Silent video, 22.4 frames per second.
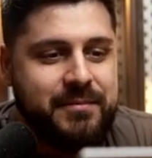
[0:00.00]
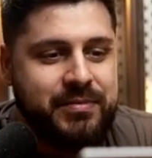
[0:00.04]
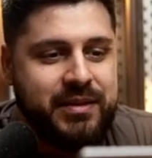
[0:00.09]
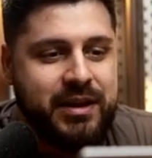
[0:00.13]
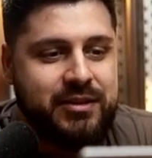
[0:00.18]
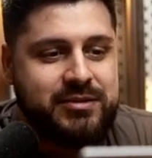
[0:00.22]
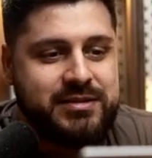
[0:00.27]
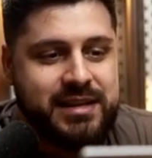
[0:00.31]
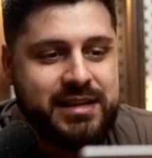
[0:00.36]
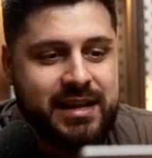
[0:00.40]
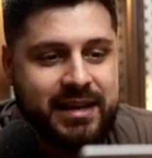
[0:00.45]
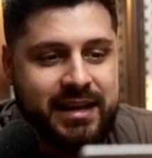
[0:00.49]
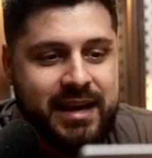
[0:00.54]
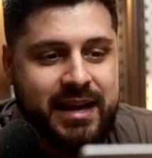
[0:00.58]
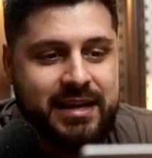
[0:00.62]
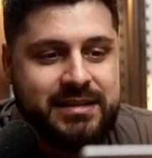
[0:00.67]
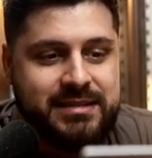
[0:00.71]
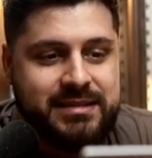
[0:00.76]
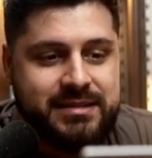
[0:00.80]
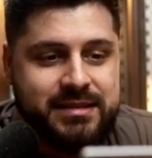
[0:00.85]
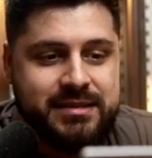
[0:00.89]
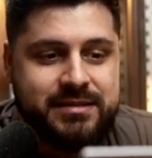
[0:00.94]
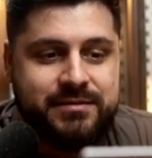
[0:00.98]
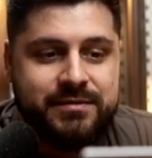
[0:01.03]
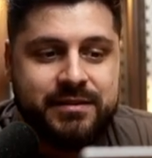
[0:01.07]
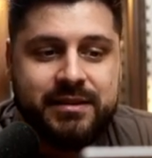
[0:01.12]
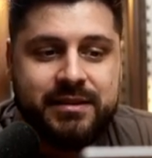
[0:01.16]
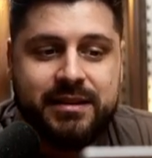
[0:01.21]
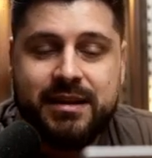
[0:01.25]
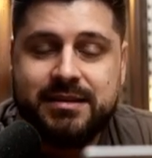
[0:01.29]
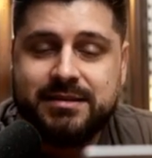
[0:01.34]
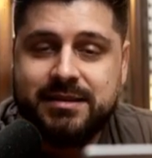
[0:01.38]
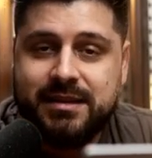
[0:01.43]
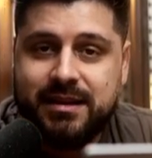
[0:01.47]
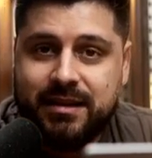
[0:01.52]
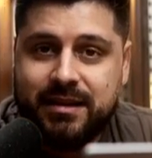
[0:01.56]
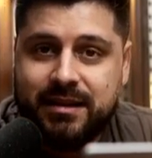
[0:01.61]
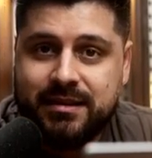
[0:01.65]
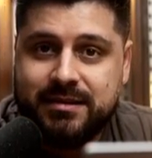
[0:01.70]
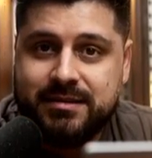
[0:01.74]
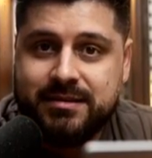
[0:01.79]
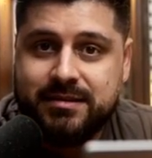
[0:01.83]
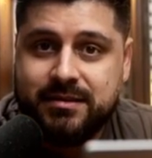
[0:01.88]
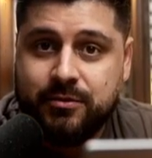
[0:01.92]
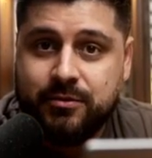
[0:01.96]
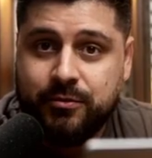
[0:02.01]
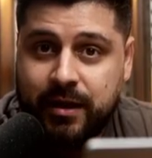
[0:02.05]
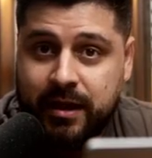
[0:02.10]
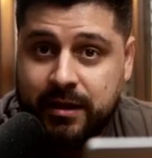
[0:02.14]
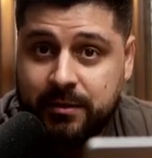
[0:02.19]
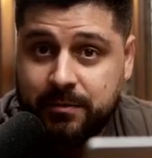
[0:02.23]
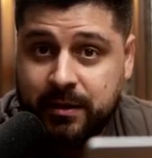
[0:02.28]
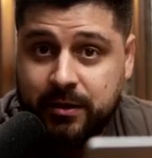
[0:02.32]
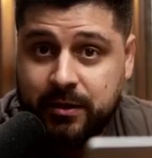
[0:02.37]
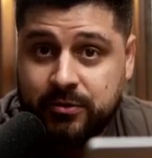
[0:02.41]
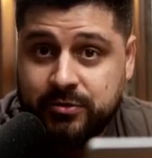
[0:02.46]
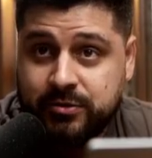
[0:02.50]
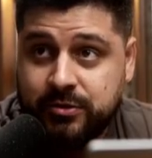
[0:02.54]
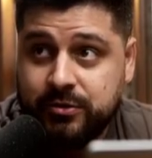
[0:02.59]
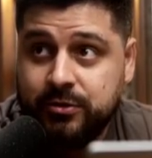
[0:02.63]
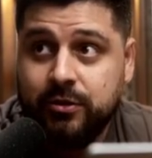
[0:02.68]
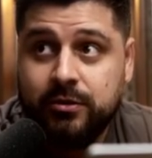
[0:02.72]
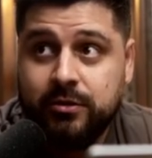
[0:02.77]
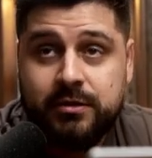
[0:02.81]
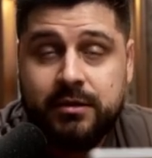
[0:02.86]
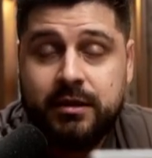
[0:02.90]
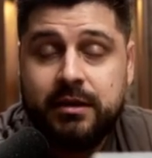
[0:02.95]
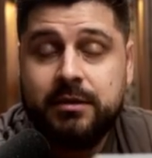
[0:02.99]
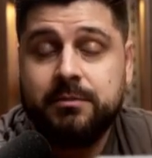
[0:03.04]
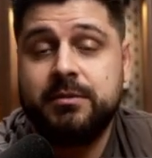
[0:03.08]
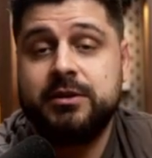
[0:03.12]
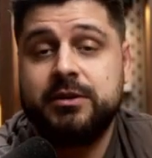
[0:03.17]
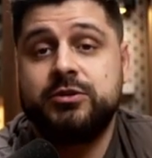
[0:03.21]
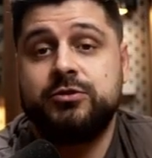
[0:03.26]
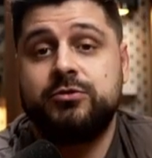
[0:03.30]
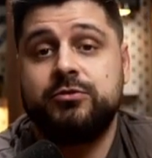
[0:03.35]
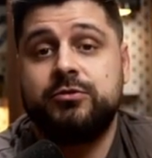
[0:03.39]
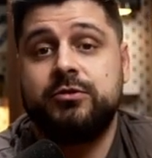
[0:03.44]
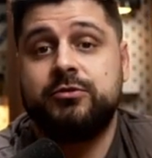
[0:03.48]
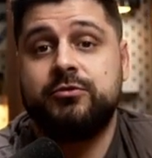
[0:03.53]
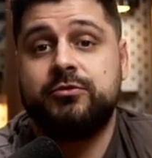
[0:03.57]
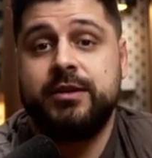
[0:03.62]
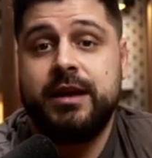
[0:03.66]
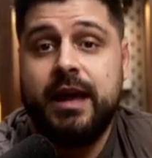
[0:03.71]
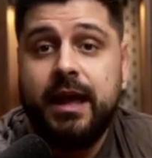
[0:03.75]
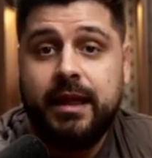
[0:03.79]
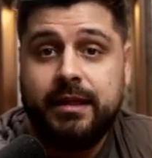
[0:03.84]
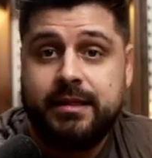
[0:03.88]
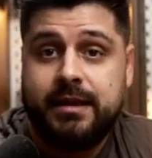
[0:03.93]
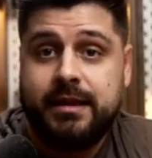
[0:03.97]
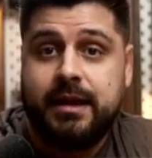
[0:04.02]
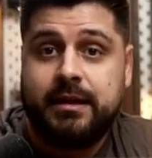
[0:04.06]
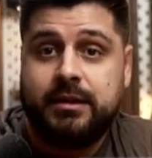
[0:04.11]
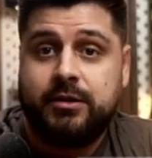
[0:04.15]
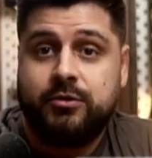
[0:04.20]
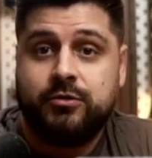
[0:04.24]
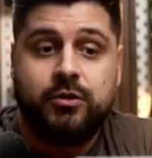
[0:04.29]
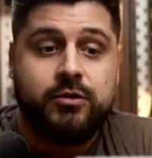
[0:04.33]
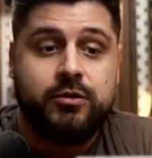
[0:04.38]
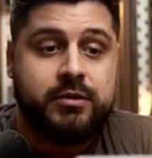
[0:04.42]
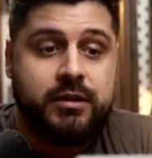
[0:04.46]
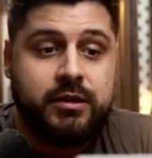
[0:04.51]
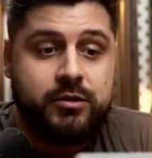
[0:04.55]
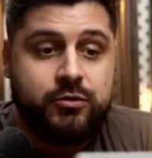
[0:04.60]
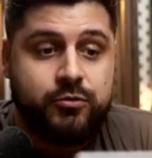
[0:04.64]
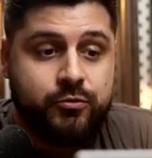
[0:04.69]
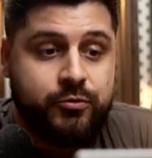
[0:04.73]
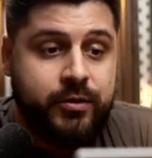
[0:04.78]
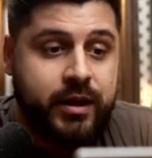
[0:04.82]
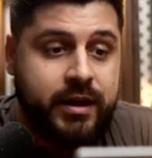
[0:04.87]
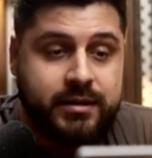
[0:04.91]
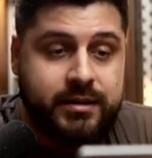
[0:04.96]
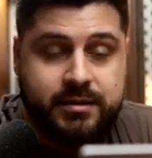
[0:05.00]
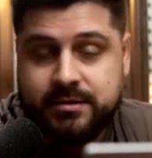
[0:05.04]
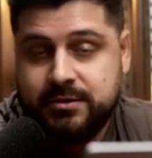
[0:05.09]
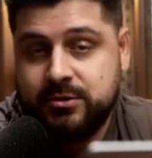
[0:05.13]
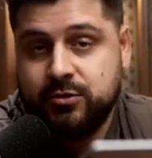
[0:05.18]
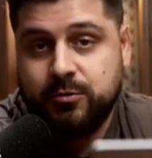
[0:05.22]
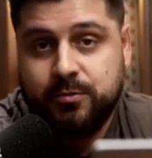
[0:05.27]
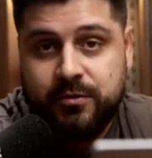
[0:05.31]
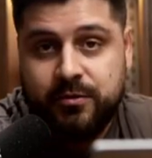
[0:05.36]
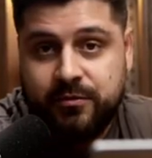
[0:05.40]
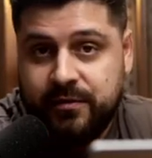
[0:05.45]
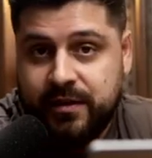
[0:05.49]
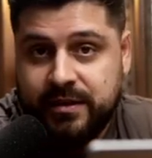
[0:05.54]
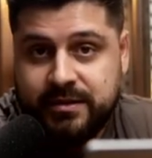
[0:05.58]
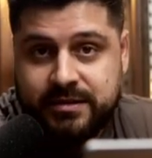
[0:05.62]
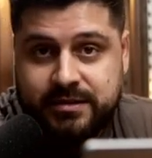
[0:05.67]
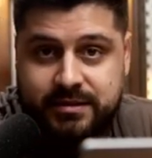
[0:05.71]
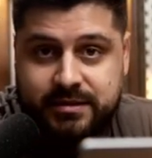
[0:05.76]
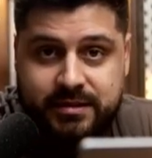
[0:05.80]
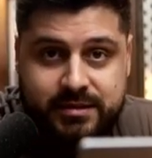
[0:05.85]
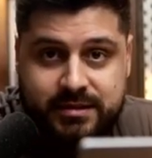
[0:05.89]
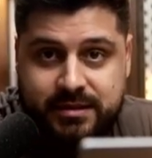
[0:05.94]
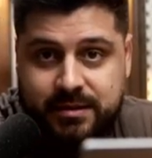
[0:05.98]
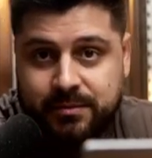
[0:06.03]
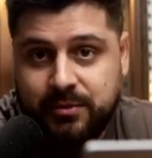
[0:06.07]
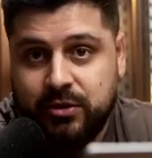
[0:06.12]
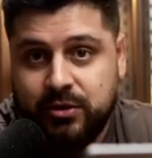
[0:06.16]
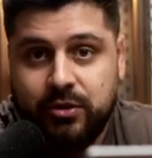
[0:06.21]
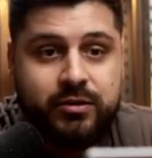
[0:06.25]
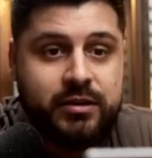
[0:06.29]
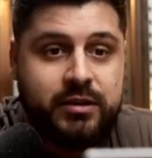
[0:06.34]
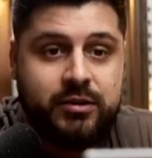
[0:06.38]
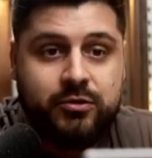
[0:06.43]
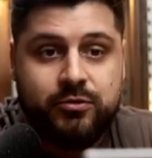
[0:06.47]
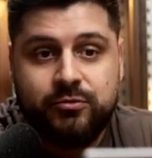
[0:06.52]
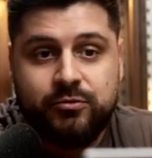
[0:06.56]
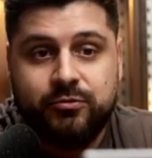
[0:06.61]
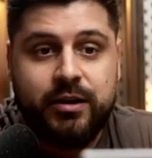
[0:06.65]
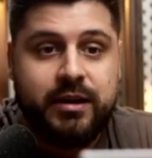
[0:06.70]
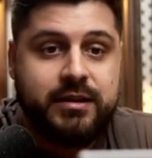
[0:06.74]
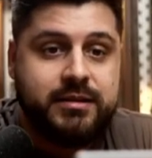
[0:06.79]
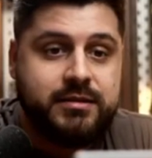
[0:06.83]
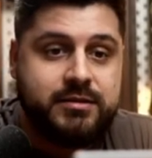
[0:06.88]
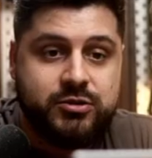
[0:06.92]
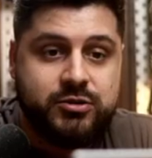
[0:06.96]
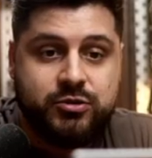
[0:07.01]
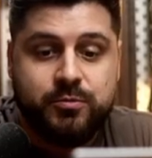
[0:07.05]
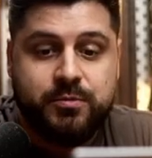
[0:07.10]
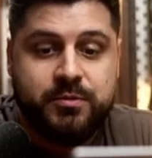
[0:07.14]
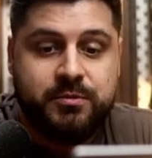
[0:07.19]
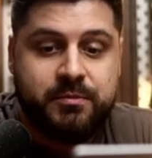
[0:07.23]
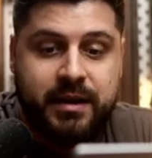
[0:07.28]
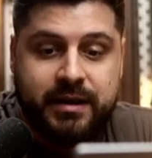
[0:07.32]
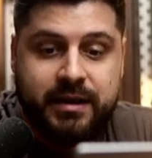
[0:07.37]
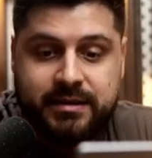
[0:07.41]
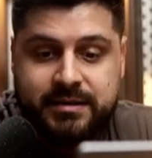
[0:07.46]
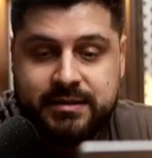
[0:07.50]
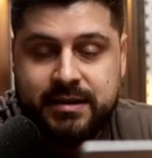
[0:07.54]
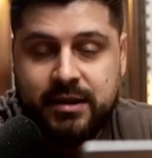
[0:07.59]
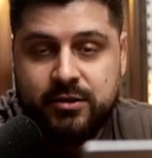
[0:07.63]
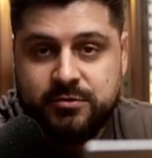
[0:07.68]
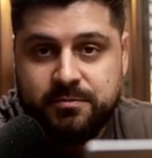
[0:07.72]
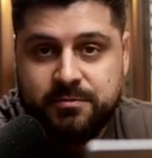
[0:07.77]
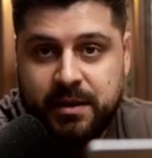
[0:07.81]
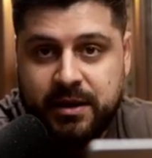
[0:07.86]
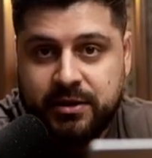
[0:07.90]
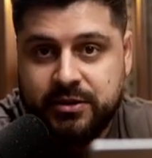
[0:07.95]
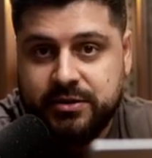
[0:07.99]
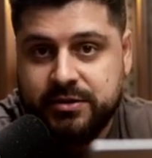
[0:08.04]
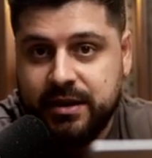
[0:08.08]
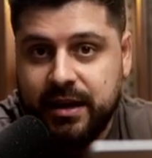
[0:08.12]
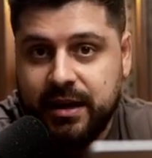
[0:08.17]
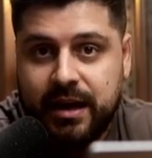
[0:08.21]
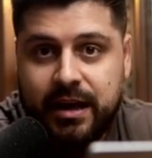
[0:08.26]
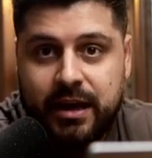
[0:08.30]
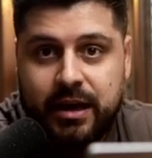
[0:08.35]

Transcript: Now, selling access is fantastic. It's great because you don't need much to create that. You don't need to create a super fancy system. You don't need to create super many sales pages.